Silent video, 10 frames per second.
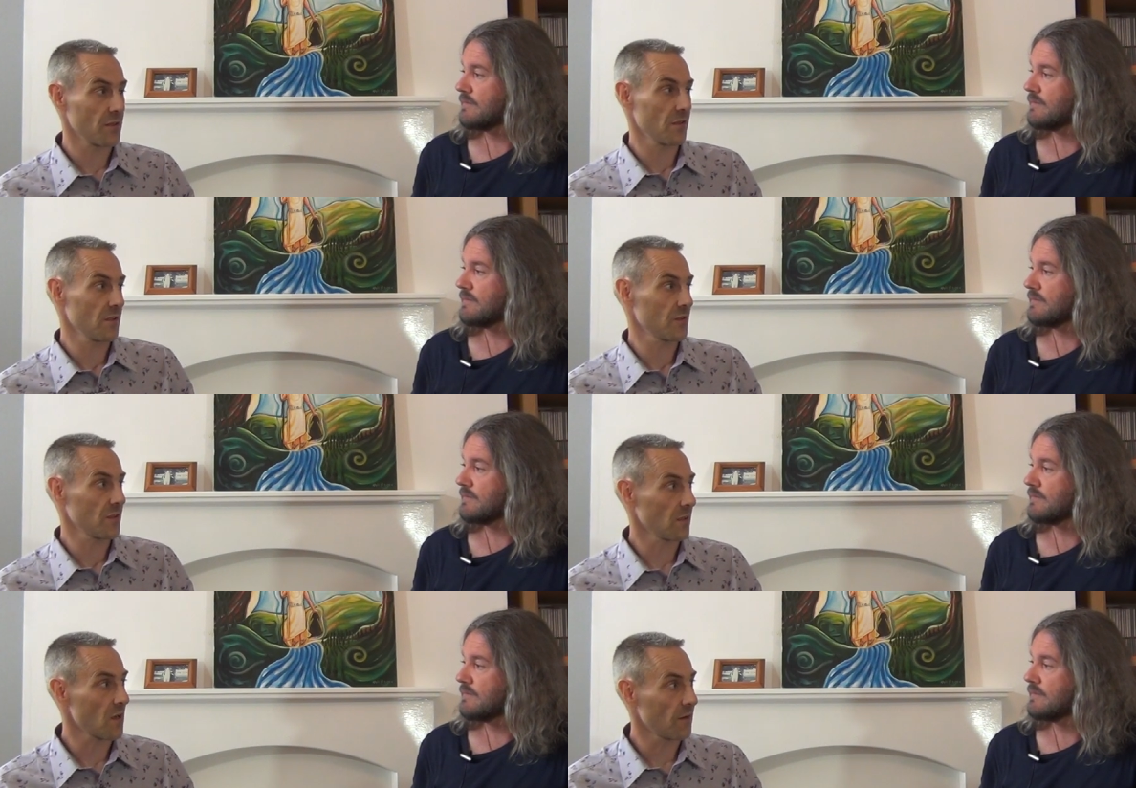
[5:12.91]
Speaker 1: and
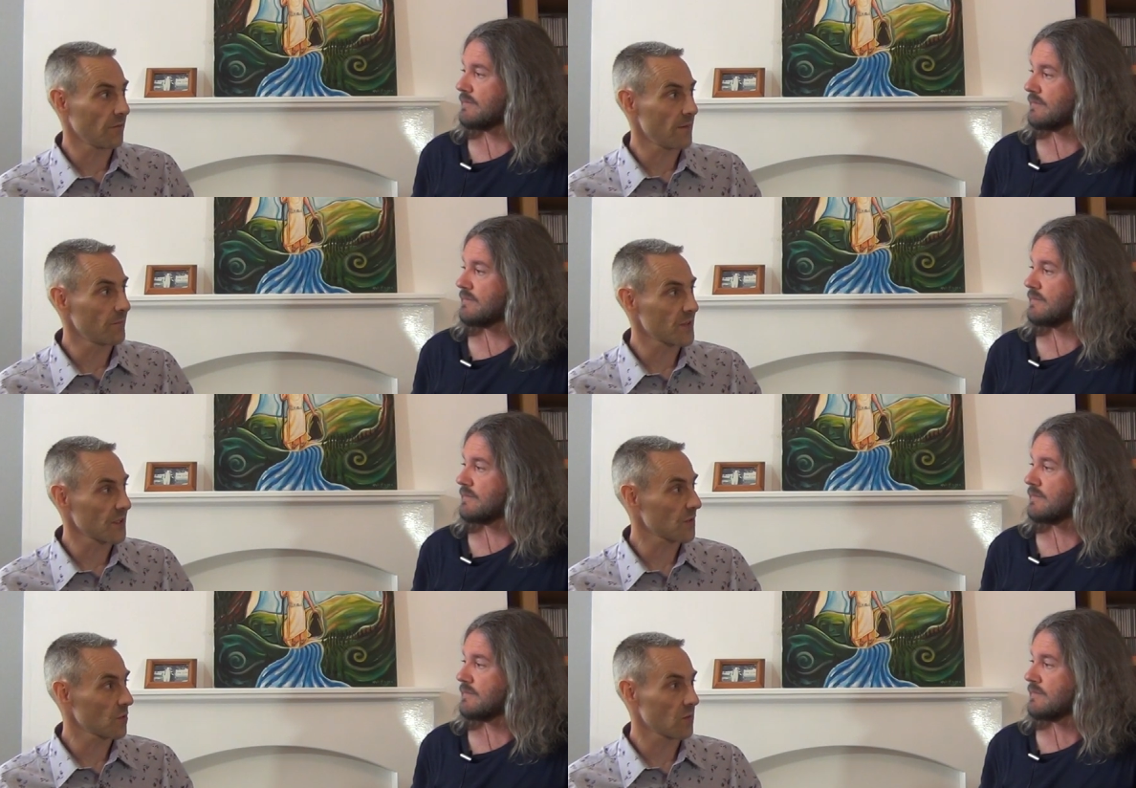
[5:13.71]
there's a lot of
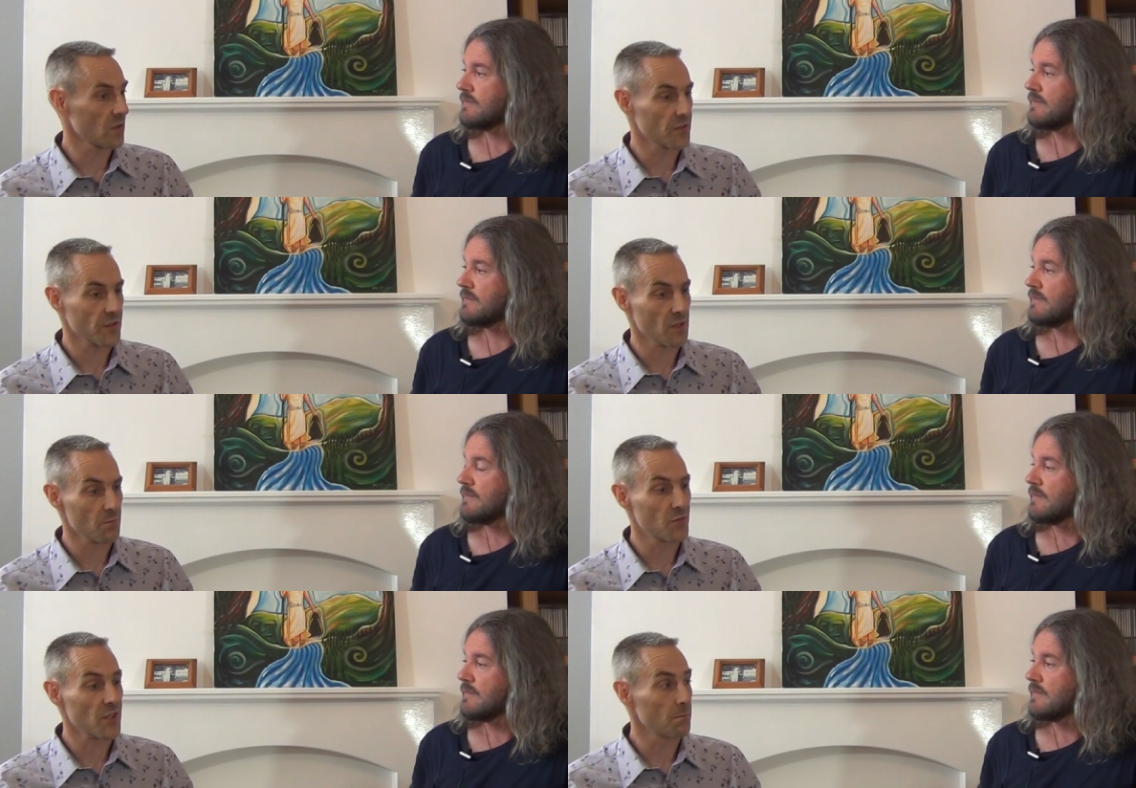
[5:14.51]
emphasis towards
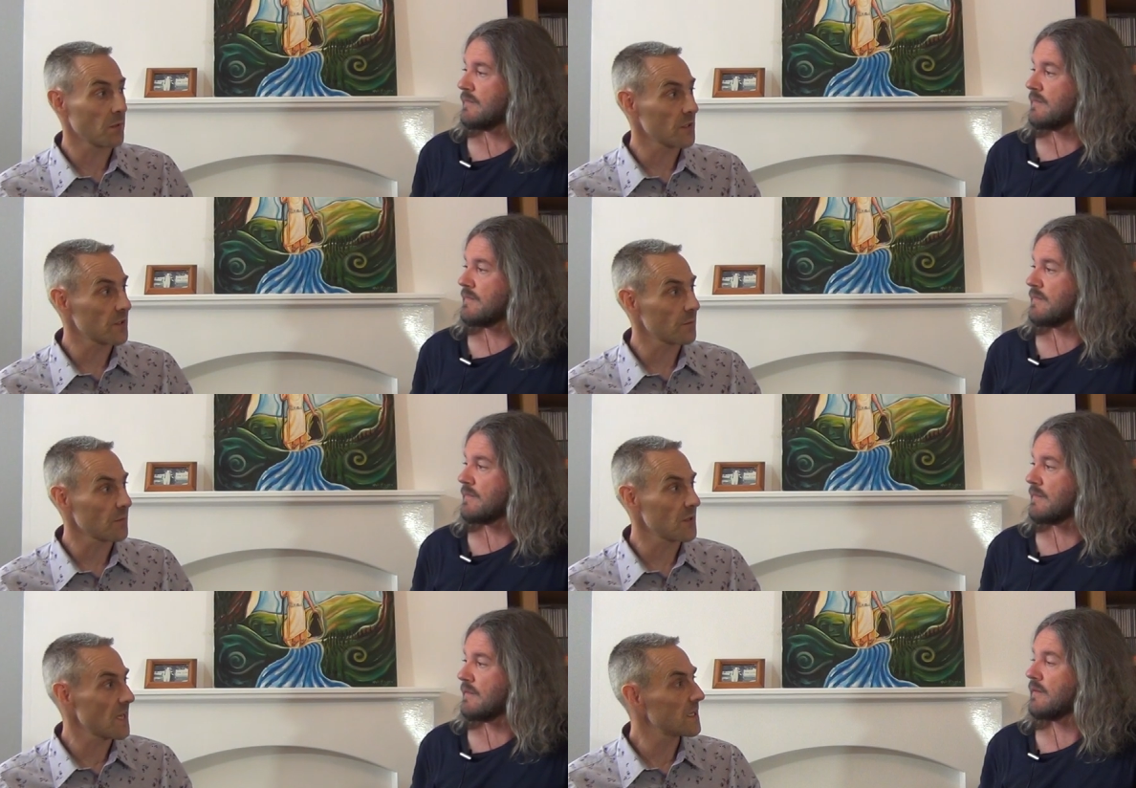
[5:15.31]
um,
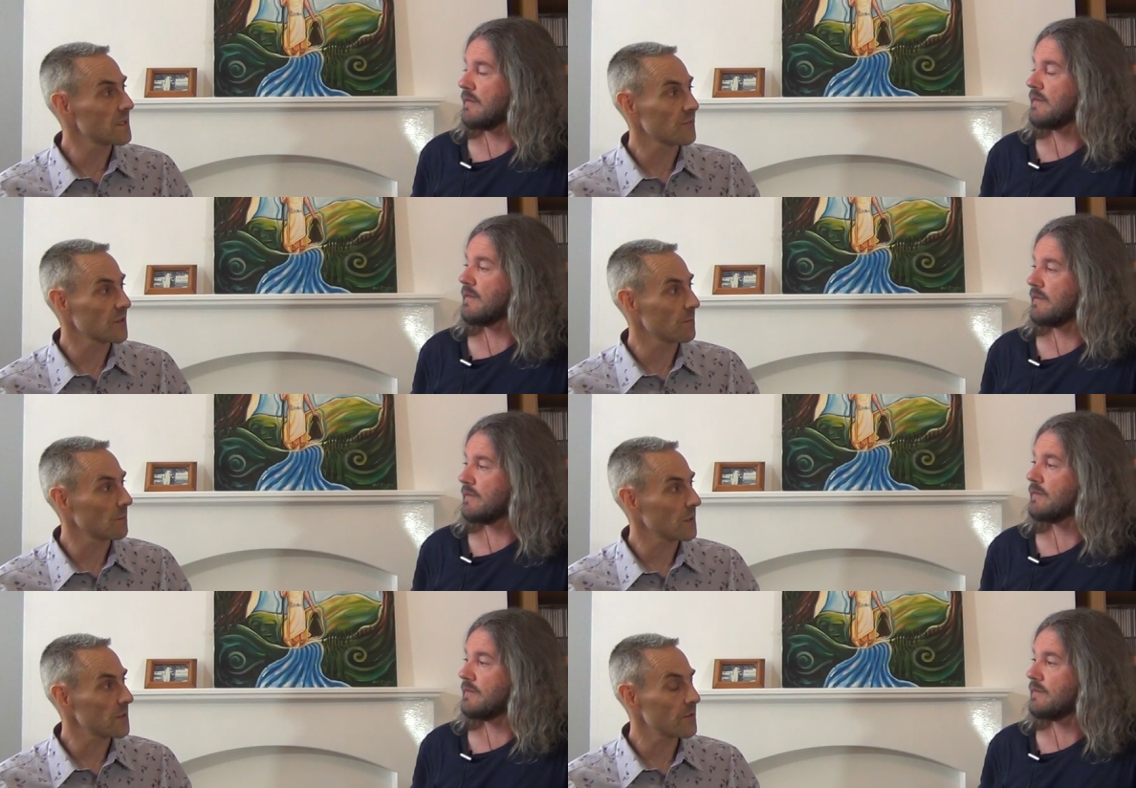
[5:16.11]
symbolism and native
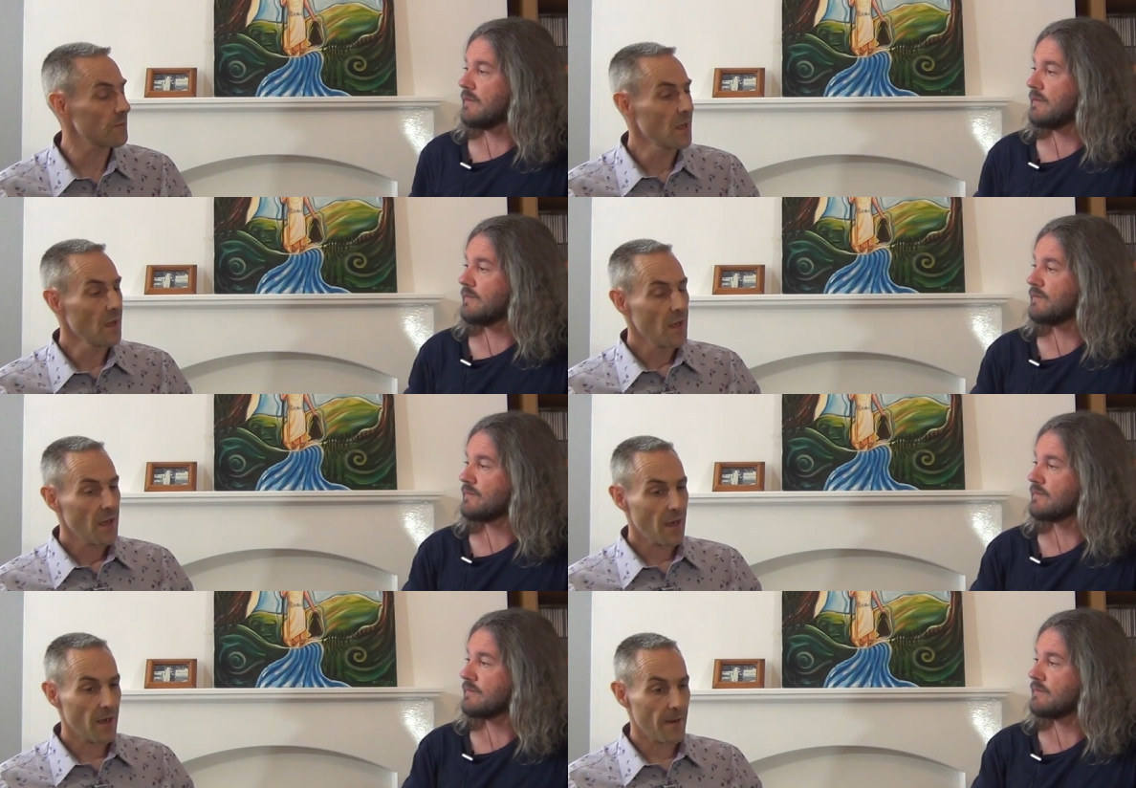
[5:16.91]
symbolism
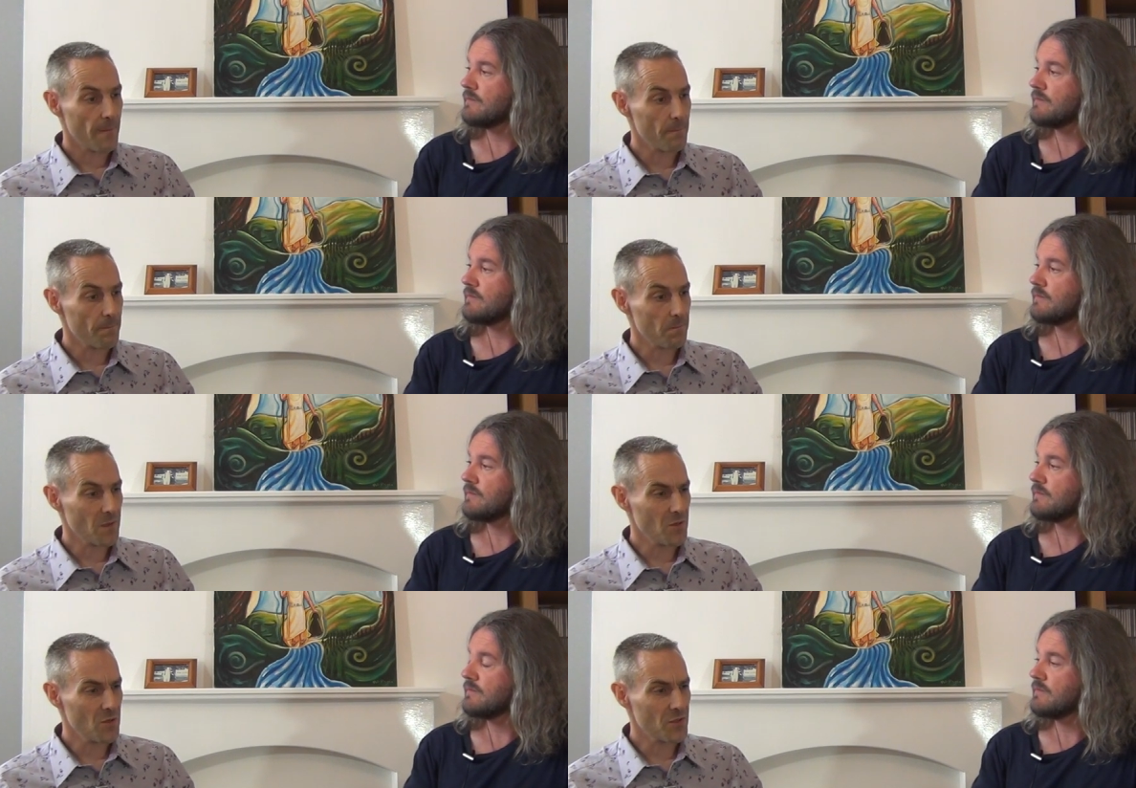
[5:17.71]
um,
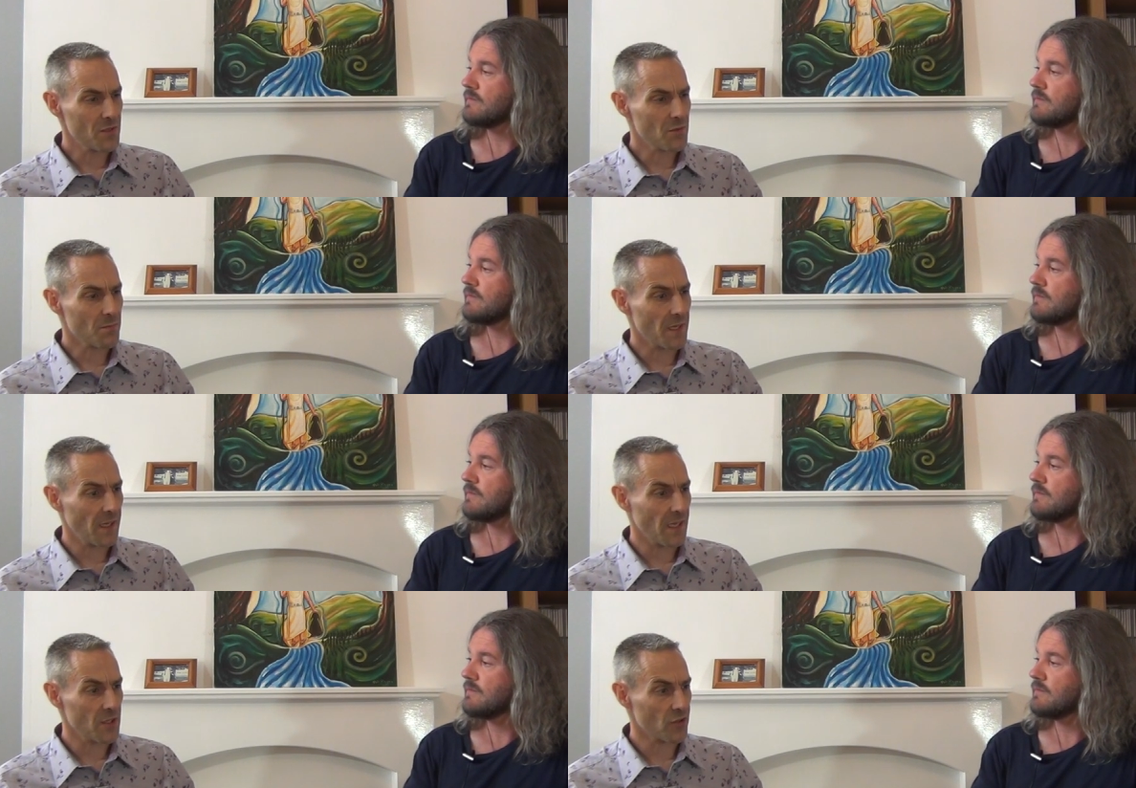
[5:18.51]
you seem to
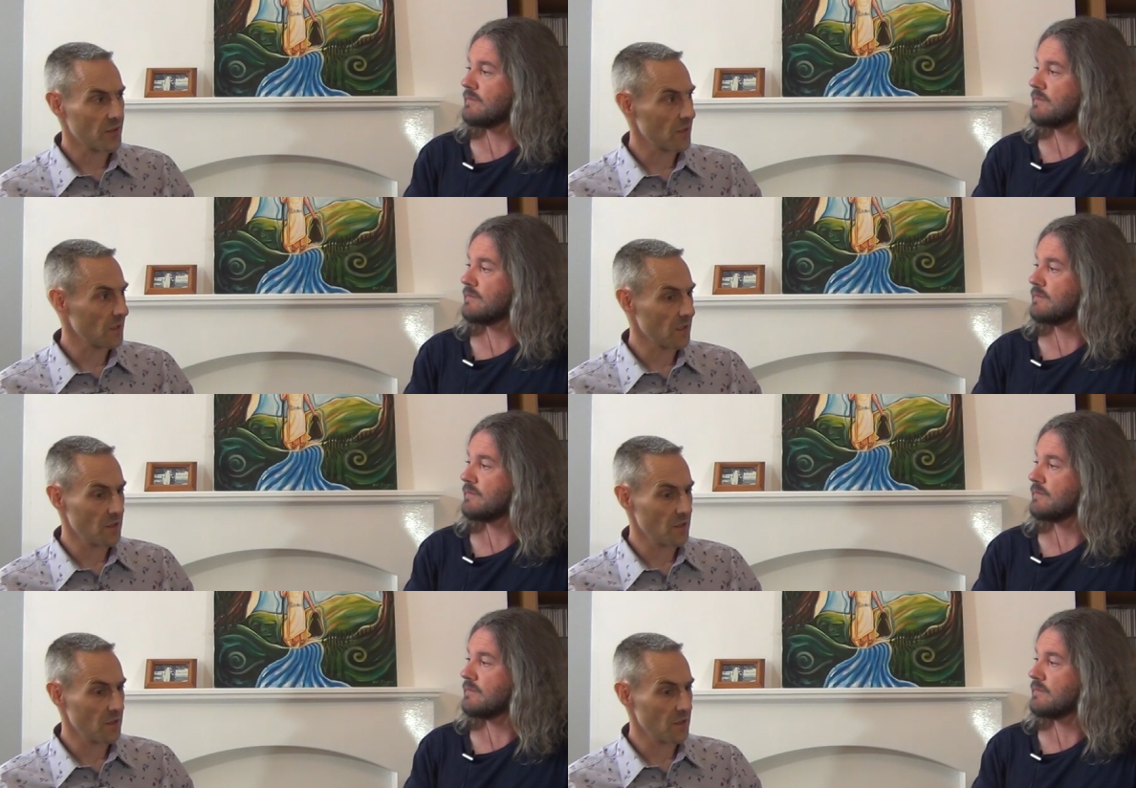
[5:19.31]
be interested